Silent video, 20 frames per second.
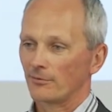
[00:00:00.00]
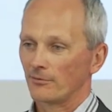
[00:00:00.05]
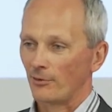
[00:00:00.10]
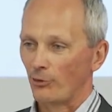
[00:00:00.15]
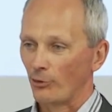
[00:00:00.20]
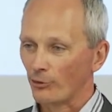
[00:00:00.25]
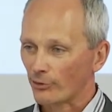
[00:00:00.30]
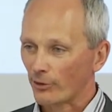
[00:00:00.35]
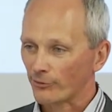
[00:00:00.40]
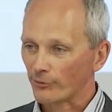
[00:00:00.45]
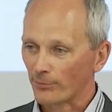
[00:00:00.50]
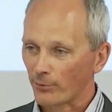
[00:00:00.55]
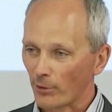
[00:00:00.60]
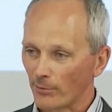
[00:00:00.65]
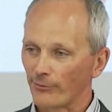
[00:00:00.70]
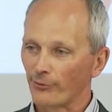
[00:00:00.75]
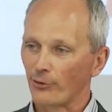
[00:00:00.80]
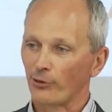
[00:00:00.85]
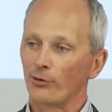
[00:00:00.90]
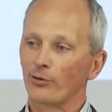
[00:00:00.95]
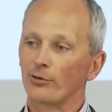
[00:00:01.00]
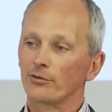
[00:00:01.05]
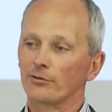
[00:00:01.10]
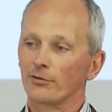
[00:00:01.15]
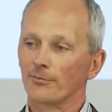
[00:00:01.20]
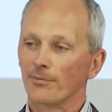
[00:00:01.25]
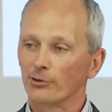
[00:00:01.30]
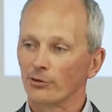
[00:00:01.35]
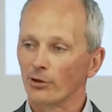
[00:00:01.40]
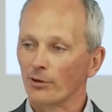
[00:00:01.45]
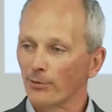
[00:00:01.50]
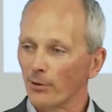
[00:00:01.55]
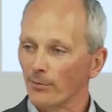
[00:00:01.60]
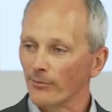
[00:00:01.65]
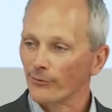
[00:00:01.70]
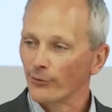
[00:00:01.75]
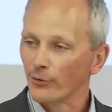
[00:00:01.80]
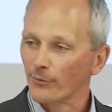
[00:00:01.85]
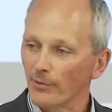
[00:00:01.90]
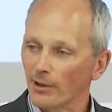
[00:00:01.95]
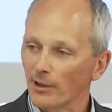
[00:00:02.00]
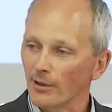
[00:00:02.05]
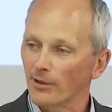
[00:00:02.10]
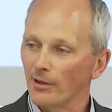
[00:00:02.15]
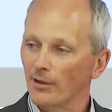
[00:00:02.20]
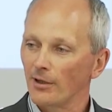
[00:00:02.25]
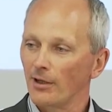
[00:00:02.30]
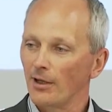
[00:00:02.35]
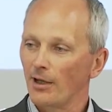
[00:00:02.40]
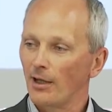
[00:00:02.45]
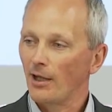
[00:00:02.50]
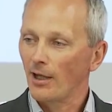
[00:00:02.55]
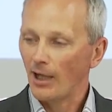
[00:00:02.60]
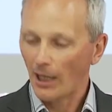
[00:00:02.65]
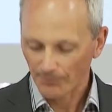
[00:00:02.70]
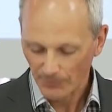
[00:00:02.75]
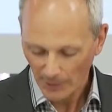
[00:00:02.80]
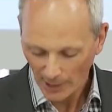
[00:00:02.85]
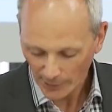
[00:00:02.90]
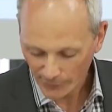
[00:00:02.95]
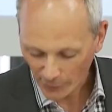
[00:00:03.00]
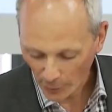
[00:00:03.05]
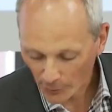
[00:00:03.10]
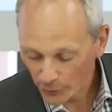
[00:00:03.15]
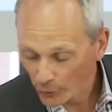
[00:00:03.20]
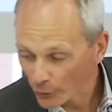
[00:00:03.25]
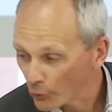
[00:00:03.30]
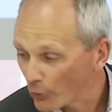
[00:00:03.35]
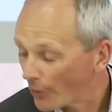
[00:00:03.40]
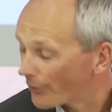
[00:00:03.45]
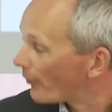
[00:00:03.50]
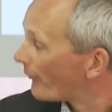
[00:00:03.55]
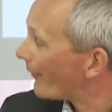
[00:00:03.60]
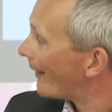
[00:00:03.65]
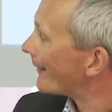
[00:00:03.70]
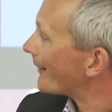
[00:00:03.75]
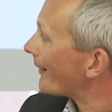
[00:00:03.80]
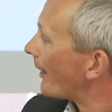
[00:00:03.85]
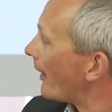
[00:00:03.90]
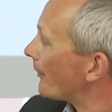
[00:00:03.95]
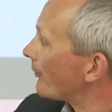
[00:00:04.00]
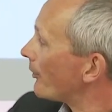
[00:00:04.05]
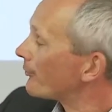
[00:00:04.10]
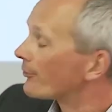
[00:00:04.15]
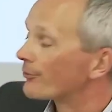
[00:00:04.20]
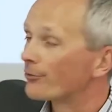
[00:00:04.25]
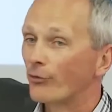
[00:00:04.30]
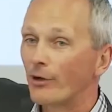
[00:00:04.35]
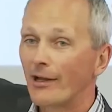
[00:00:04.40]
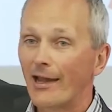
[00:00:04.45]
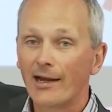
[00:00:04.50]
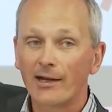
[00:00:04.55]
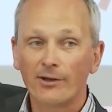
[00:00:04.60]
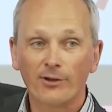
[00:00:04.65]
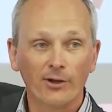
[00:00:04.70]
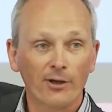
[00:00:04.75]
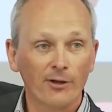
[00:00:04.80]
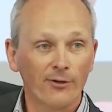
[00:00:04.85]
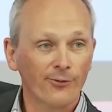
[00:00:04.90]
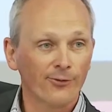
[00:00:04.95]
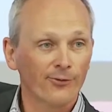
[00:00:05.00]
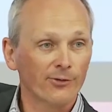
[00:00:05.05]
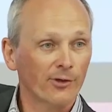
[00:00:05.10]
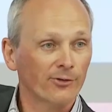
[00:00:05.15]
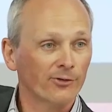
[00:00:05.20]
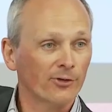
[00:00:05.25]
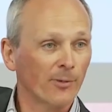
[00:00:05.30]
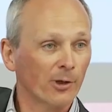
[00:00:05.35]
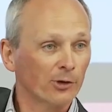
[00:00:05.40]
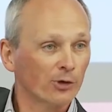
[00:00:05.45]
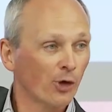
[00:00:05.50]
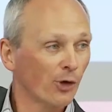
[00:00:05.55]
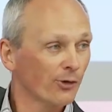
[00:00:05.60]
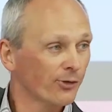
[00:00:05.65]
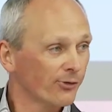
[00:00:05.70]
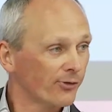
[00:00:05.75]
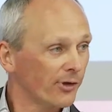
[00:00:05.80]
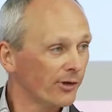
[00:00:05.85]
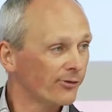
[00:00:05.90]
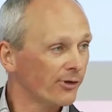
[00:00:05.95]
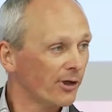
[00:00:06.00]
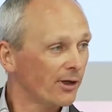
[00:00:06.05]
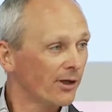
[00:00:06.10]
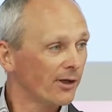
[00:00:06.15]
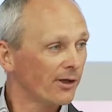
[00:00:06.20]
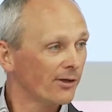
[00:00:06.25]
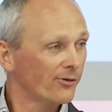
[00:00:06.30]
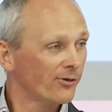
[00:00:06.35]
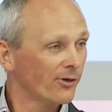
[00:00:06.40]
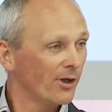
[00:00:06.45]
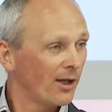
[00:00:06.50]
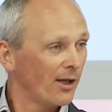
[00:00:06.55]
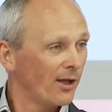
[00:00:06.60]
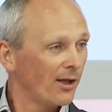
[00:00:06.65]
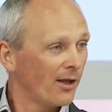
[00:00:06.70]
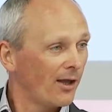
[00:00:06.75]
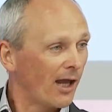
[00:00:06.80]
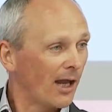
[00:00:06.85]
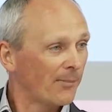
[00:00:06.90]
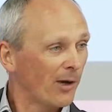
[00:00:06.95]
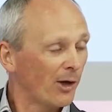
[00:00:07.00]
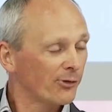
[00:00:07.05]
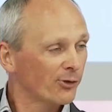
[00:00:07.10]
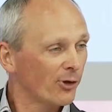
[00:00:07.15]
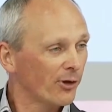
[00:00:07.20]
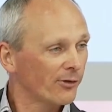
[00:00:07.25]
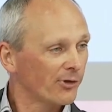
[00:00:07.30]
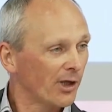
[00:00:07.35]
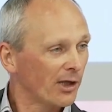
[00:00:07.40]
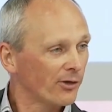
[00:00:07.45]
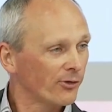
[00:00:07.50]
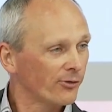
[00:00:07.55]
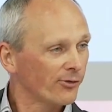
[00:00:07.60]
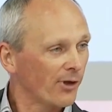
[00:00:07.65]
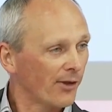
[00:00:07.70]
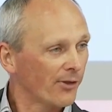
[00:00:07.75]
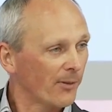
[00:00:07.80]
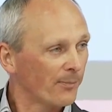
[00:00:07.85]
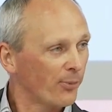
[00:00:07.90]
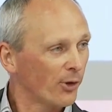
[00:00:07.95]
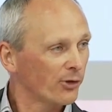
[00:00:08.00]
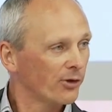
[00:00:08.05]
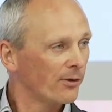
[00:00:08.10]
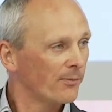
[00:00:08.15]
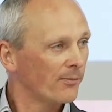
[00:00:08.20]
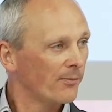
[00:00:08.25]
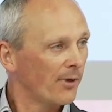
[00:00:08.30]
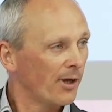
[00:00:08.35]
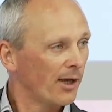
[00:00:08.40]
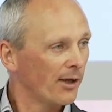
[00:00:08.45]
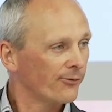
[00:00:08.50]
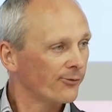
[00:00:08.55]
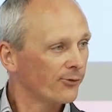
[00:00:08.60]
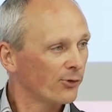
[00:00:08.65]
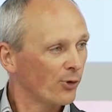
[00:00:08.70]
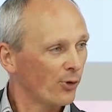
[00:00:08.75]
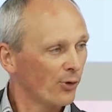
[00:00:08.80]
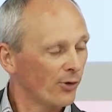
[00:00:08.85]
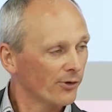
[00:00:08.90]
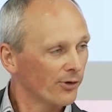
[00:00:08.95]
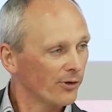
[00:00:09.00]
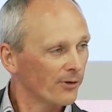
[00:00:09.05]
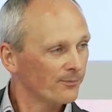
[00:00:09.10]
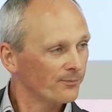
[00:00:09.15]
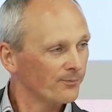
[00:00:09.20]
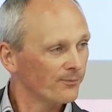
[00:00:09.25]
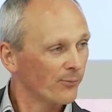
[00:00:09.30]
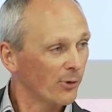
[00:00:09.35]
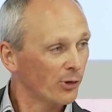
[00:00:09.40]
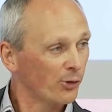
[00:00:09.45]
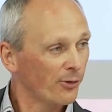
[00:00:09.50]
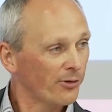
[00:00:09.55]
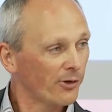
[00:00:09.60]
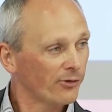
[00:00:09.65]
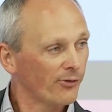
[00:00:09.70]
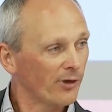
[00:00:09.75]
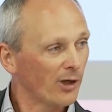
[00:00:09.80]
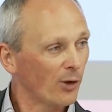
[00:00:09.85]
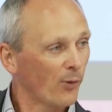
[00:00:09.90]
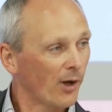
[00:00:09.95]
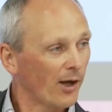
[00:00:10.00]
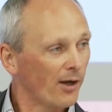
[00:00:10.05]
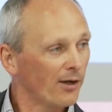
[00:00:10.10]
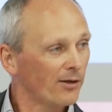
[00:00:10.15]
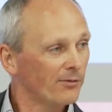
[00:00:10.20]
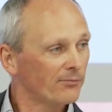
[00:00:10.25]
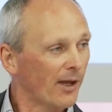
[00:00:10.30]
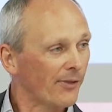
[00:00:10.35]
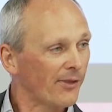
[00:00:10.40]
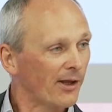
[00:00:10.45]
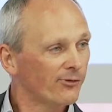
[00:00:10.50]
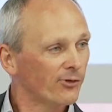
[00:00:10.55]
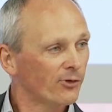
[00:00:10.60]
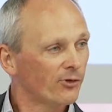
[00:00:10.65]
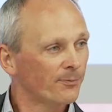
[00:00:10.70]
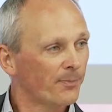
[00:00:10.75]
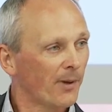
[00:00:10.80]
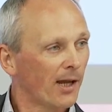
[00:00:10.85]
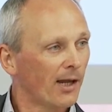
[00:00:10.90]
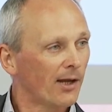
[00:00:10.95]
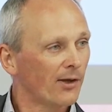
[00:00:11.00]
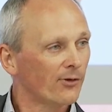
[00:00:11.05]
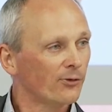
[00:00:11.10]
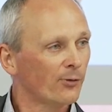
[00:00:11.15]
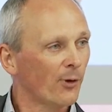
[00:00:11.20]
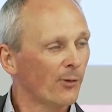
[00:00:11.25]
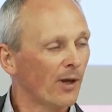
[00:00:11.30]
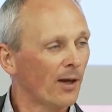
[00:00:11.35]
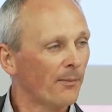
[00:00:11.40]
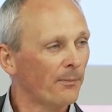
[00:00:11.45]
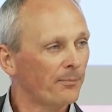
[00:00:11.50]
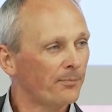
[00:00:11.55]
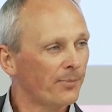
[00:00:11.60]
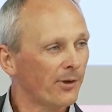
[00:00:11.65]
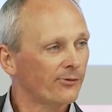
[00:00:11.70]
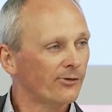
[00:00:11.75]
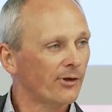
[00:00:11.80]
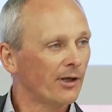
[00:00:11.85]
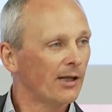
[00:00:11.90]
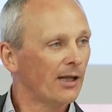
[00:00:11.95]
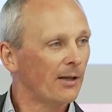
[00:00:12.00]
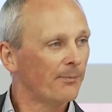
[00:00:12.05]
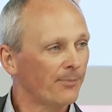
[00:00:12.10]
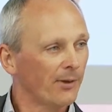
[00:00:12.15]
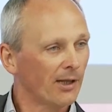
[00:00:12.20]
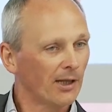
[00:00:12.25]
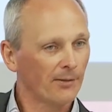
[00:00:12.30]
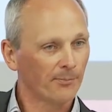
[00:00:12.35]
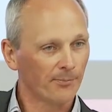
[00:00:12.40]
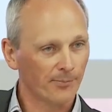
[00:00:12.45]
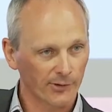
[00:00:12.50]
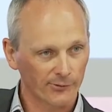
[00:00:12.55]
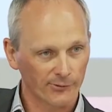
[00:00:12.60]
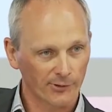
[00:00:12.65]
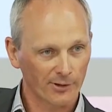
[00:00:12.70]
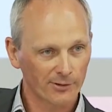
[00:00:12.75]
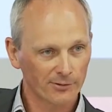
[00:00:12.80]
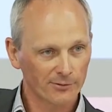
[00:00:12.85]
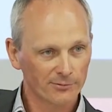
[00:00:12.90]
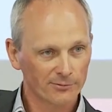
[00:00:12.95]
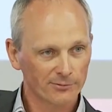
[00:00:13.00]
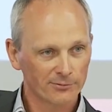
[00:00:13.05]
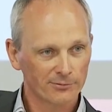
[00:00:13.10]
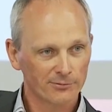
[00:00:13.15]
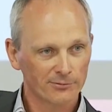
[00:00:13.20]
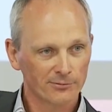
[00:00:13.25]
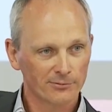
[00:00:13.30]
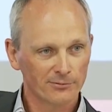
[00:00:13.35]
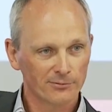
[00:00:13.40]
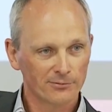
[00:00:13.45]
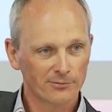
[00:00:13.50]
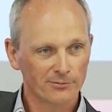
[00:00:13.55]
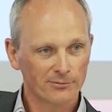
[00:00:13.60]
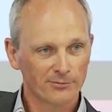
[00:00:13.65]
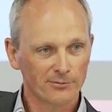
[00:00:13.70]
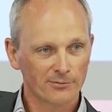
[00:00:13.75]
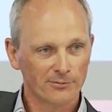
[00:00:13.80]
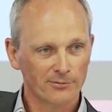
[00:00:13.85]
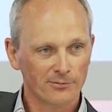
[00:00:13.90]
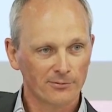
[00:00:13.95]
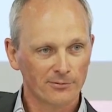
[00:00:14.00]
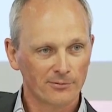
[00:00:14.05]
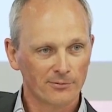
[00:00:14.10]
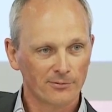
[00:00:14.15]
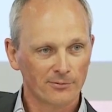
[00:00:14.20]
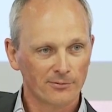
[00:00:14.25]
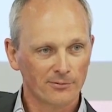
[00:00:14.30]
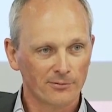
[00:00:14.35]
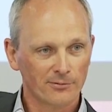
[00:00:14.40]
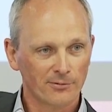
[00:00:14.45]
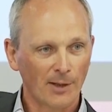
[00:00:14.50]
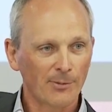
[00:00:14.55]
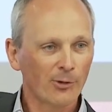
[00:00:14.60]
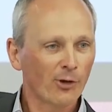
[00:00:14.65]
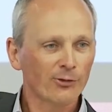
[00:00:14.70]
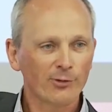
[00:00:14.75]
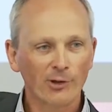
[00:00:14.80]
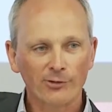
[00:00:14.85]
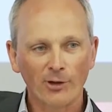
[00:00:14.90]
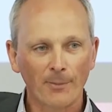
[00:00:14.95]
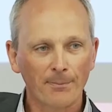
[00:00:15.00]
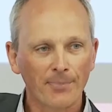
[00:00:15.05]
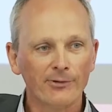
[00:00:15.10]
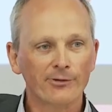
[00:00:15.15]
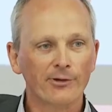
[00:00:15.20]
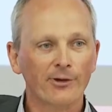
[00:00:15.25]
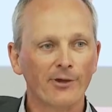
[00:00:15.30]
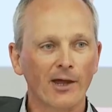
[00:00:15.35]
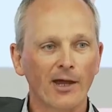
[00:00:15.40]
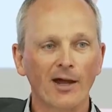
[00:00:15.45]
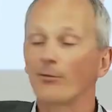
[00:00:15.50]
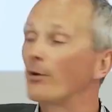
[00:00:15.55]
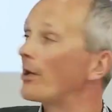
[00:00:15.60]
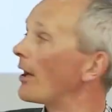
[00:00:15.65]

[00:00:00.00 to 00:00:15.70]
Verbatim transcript: You solve the problem for you, but not a problem for me. Um, and so what you do on the red line, this is reactive, this is about cost resilience, and most organizations are on the bottom left corner. We do this really well, and that's a space where we are busily being busy. And because we're so busy there, we